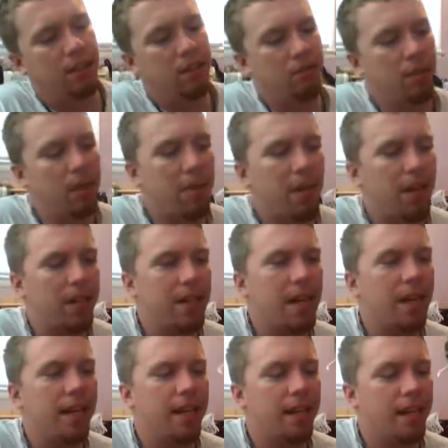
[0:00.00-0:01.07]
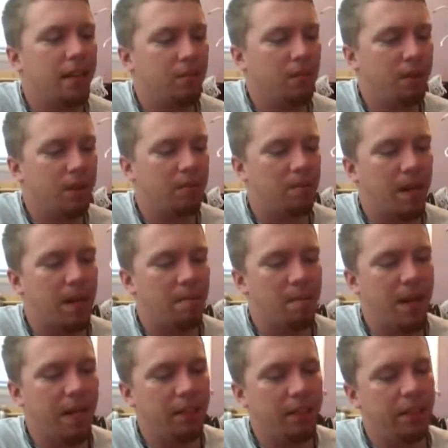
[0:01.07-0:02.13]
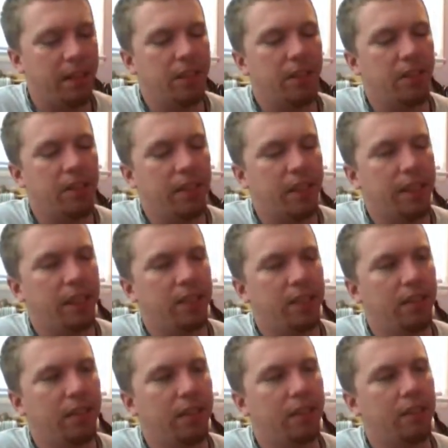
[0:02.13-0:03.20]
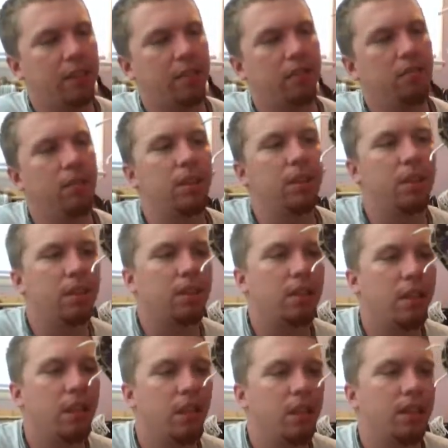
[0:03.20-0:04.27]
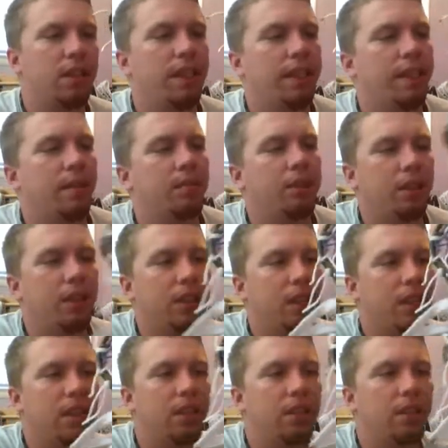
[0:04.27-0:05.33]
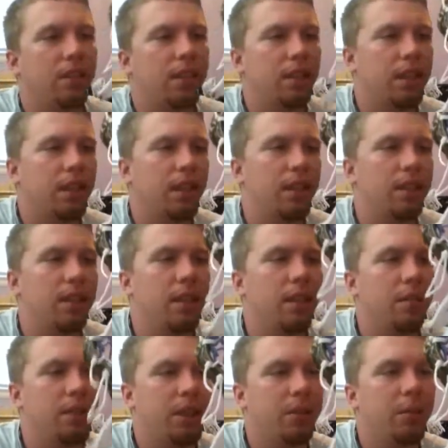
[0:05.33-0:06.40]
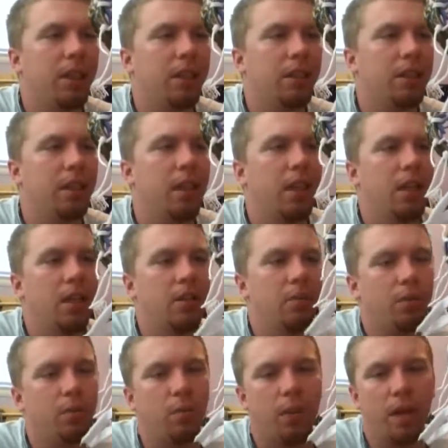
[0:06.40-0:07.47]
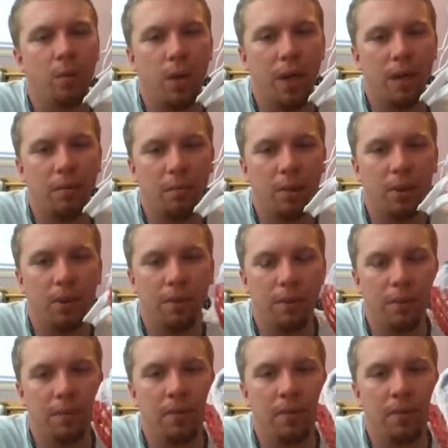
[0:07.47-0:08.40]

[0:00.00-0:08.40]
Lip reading: Reebok 9K with my Patriot stringing, which is DMG, another set of DMG mesh with red, white, and blue.